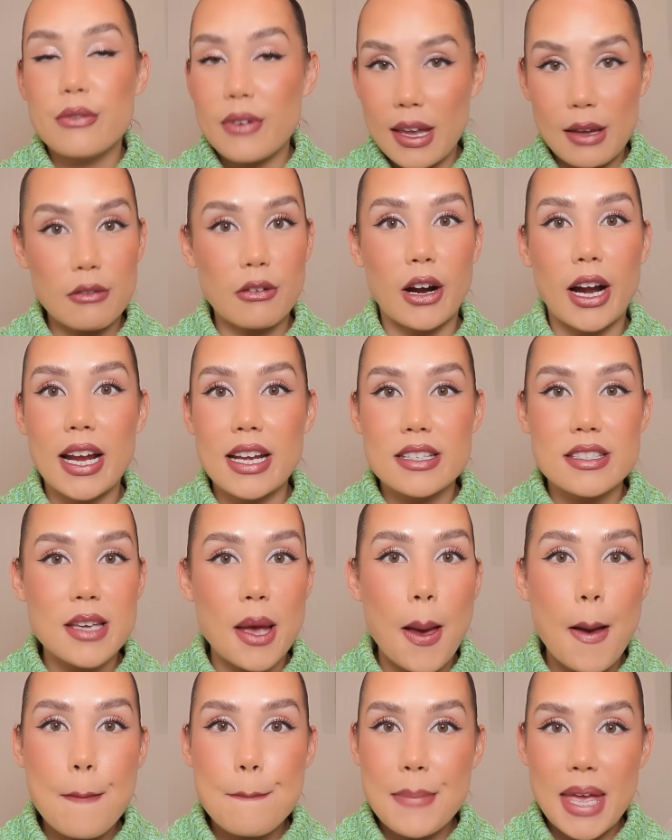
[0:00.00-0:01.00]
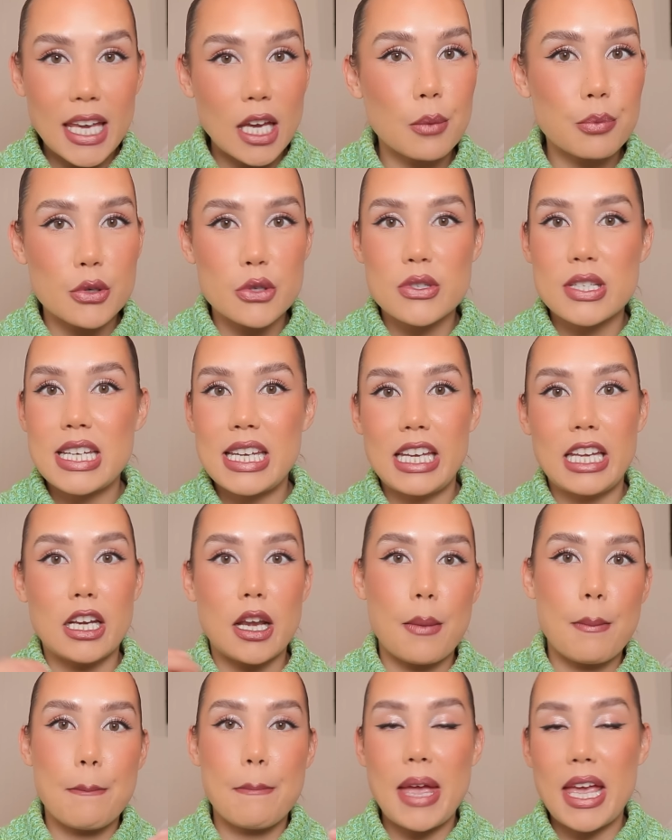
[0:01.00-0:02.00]
favorite makeup
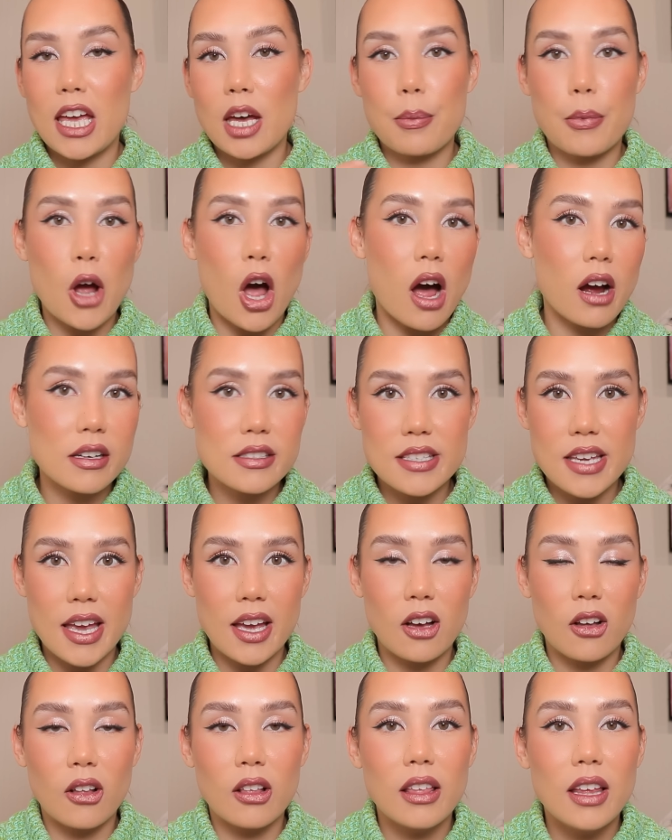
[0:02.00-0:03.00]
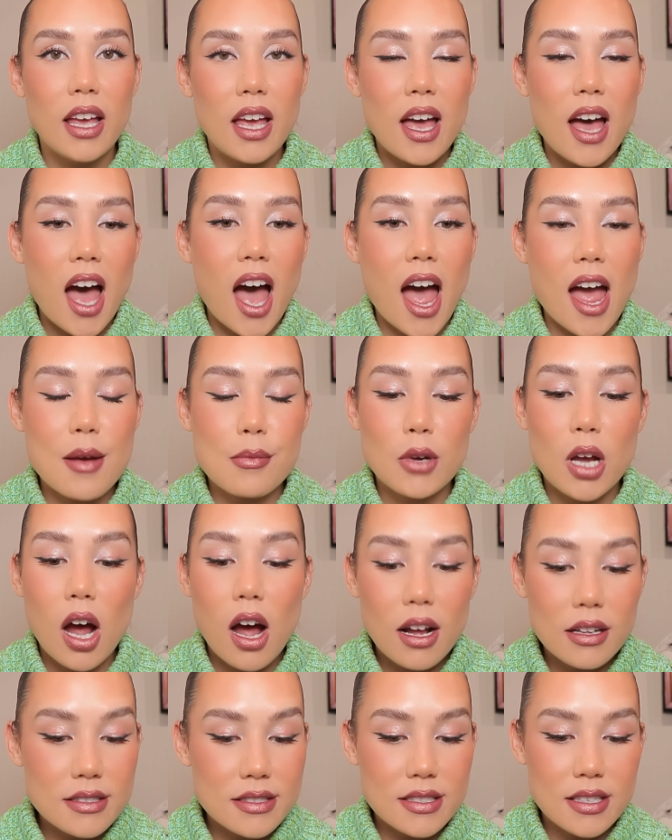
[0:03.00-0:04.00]
routine, makeup cocktail. I'm
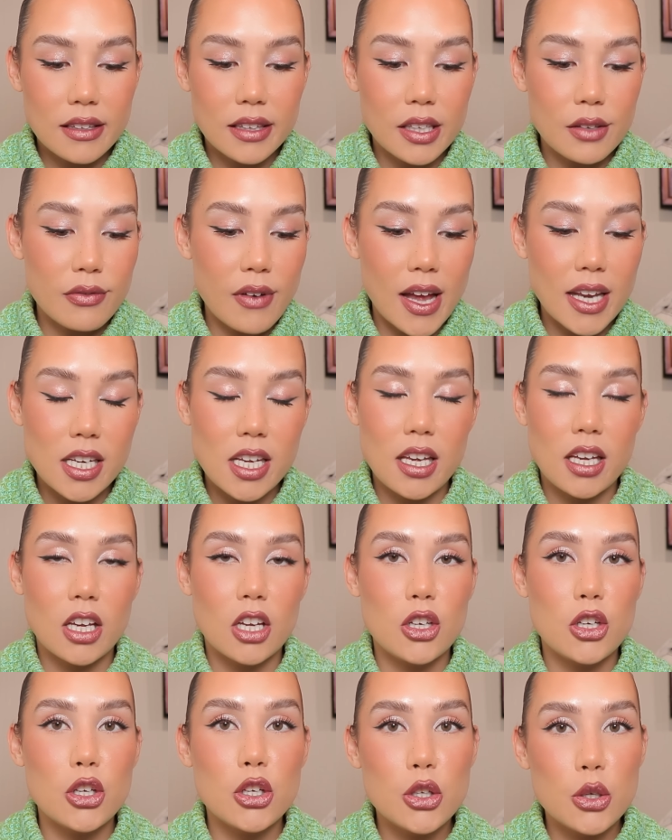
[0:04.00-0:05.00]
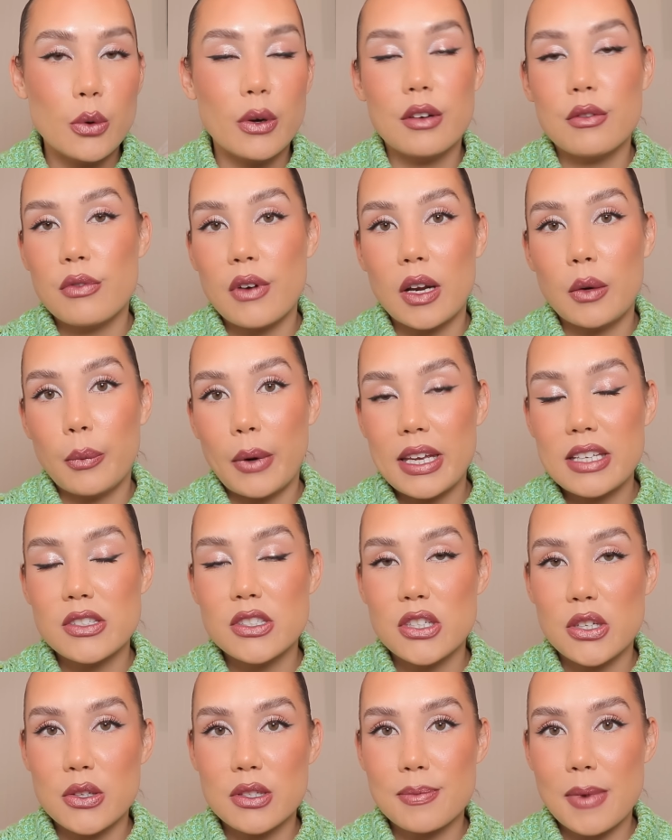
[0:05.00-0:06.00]
constantly finding new and fun
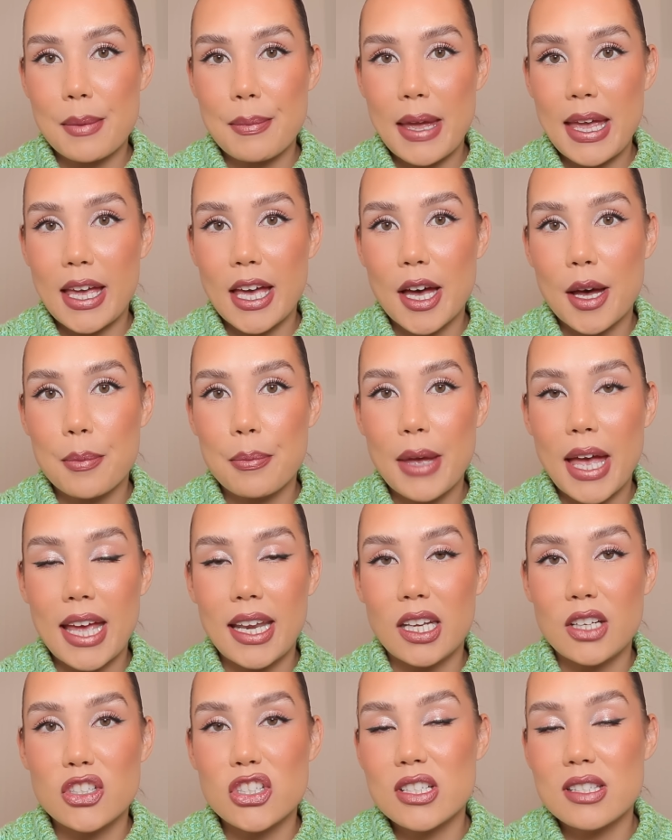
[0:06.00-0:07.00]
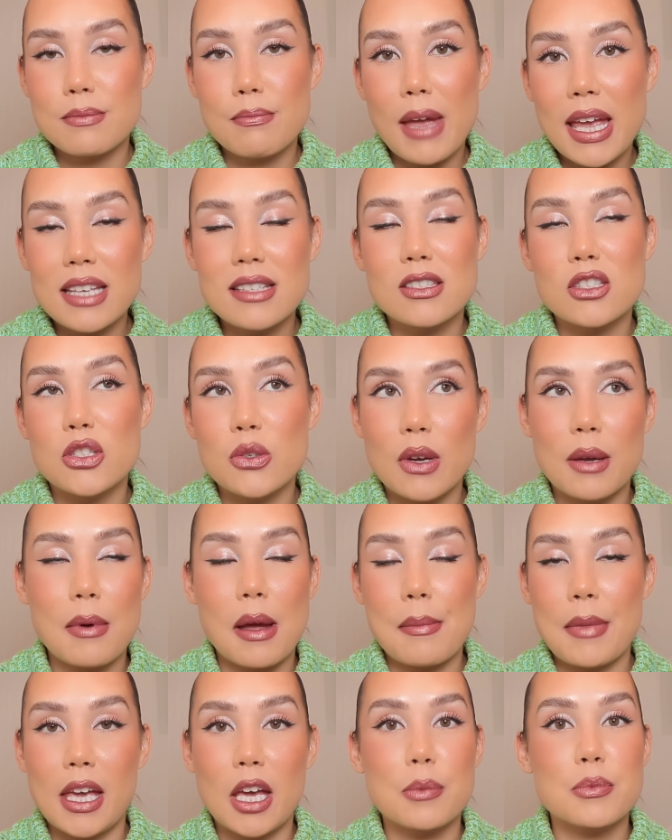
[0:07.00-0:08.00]
ways to use my makeup, and it just makes doing
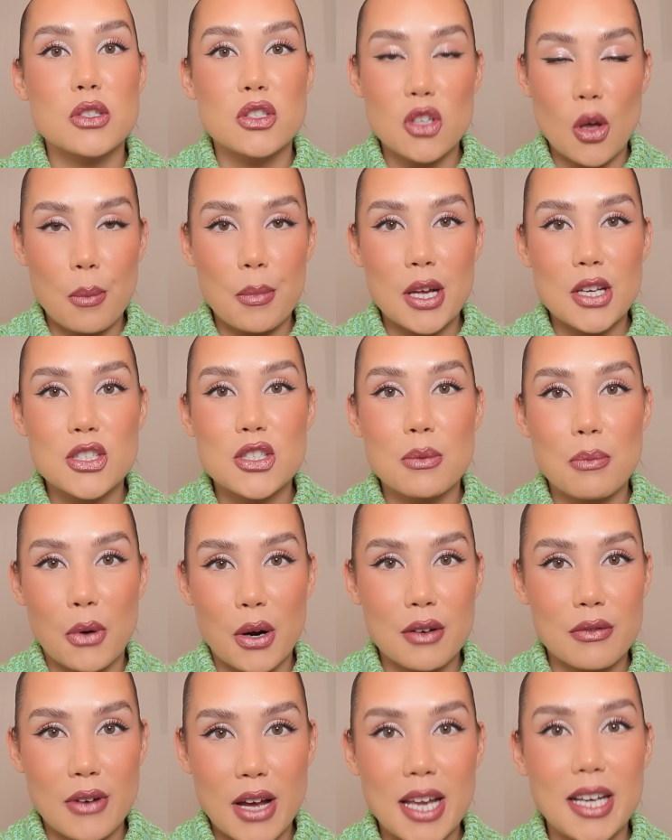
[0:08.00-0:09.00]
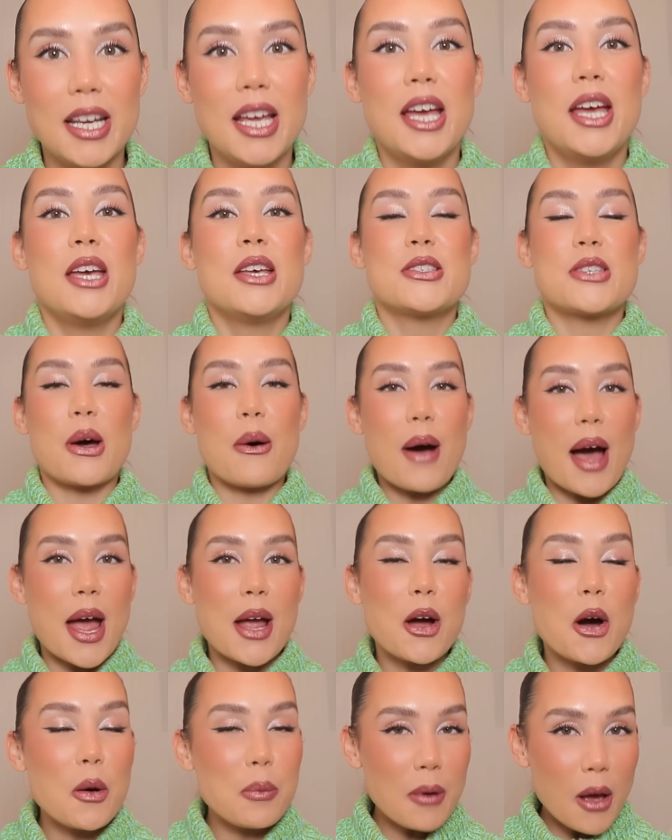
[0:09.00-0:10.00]
my makeup so much more fun. So
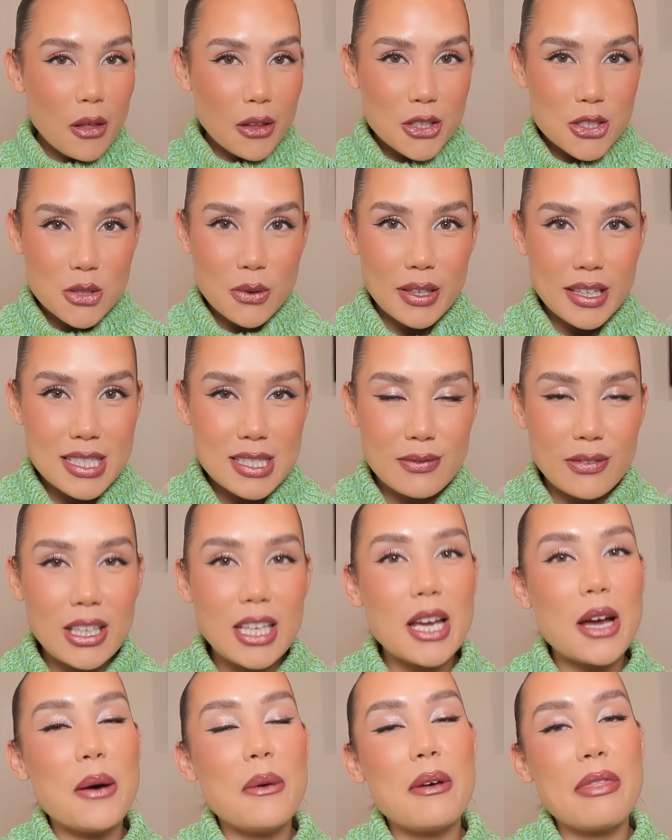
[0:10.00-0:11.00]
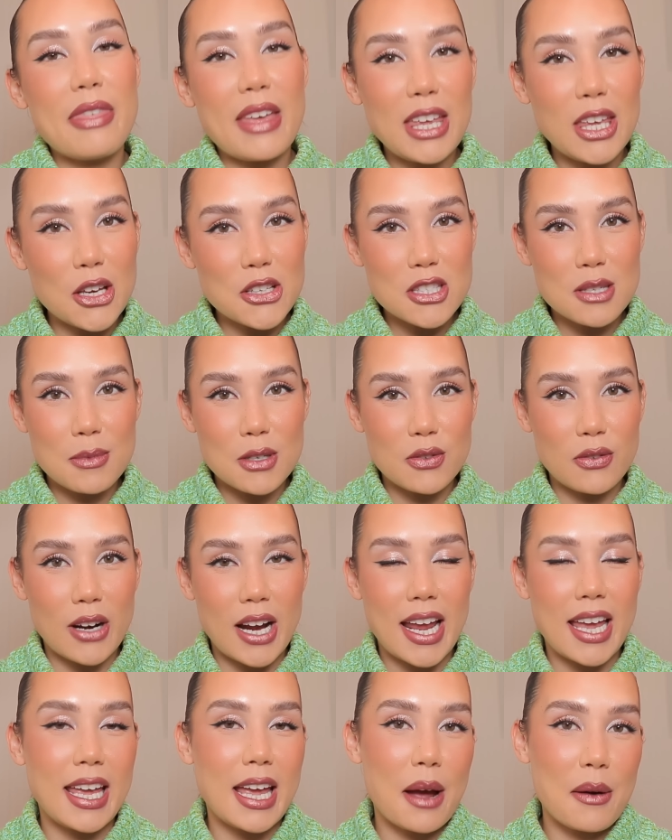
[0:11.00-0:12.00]
I hope y'all enjoyed this video. Thank y'all so much for
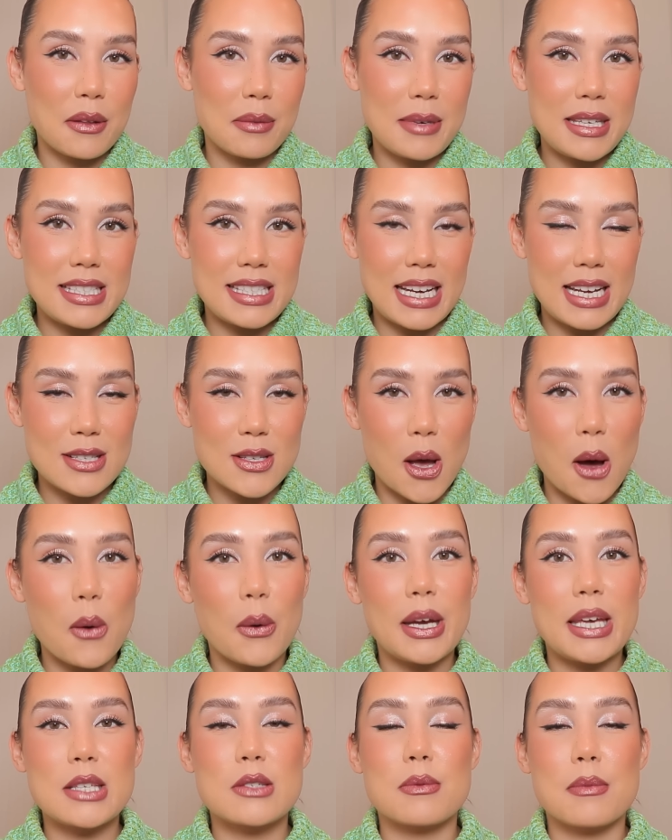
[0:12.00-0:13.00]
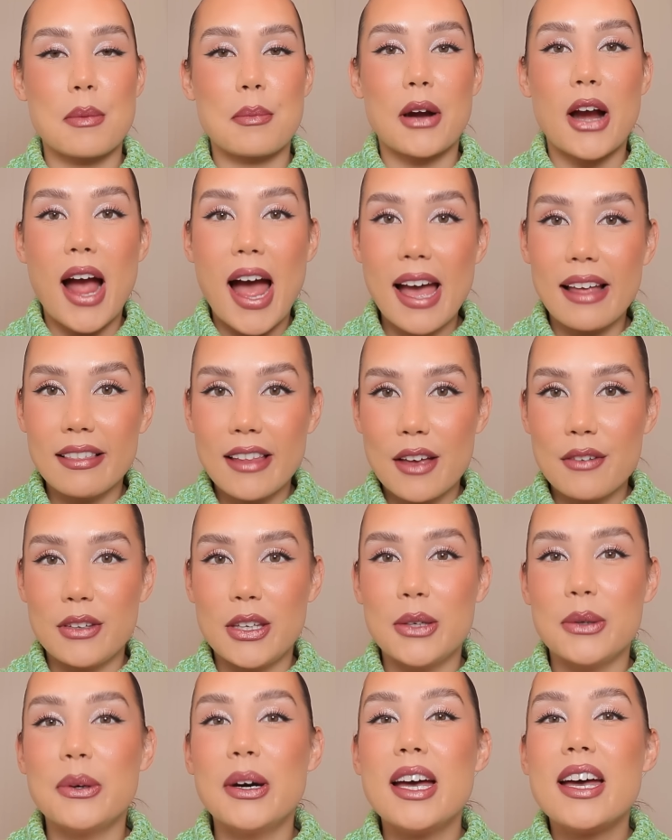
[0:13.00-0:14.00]
hanging out with me today. As always, remember, I love
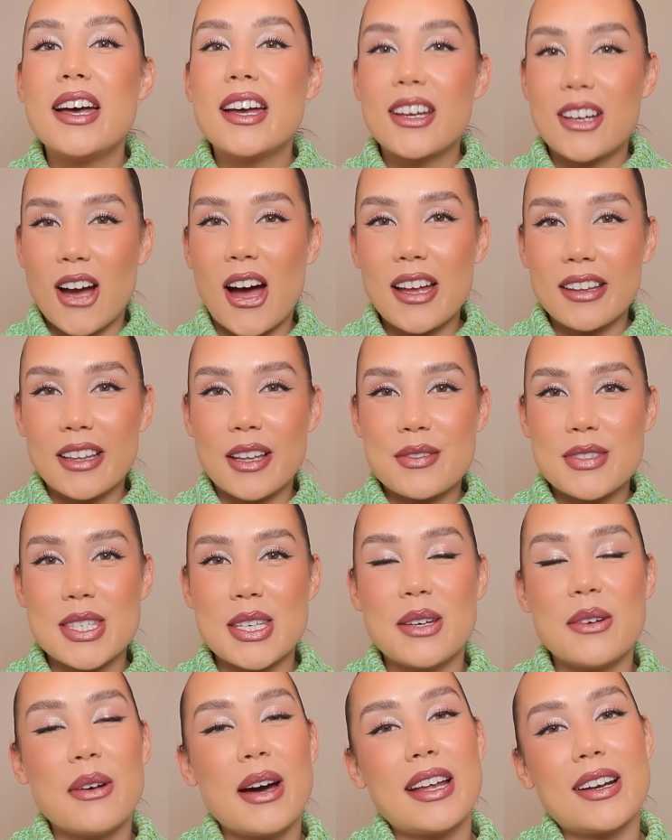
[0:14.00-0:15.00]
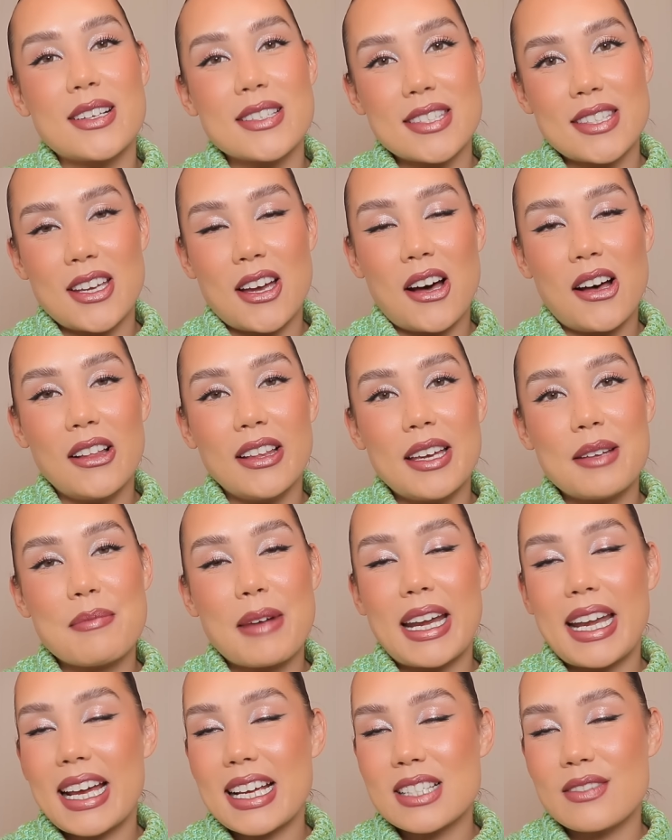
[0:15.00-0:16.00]
you, God loves you, and I'll see y'all in
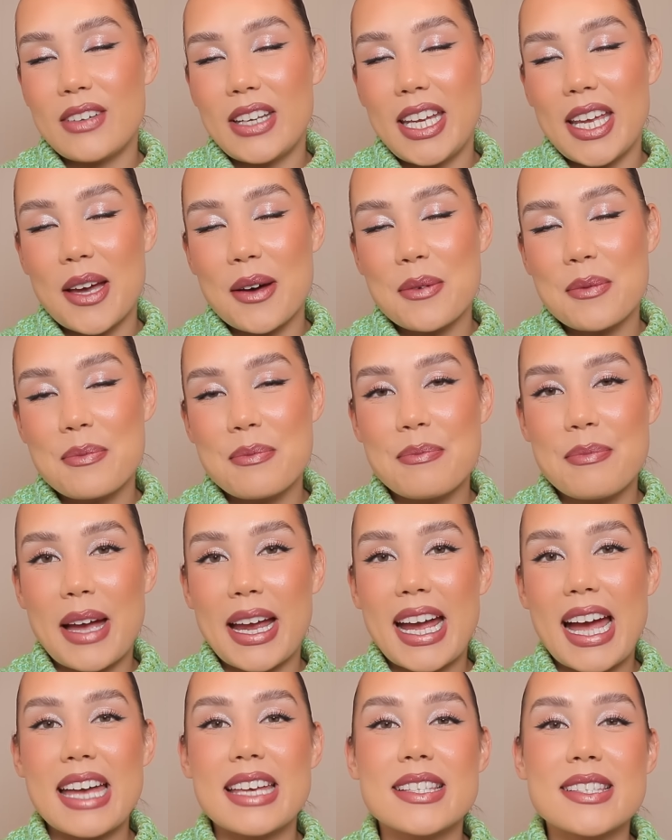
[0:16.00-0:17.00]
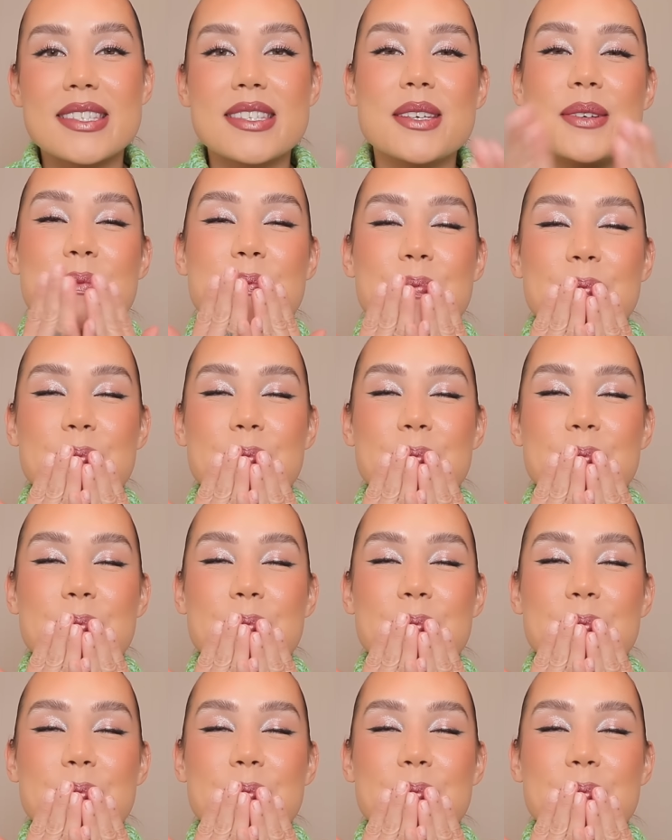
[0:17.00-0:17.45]
my next video. Bye guys.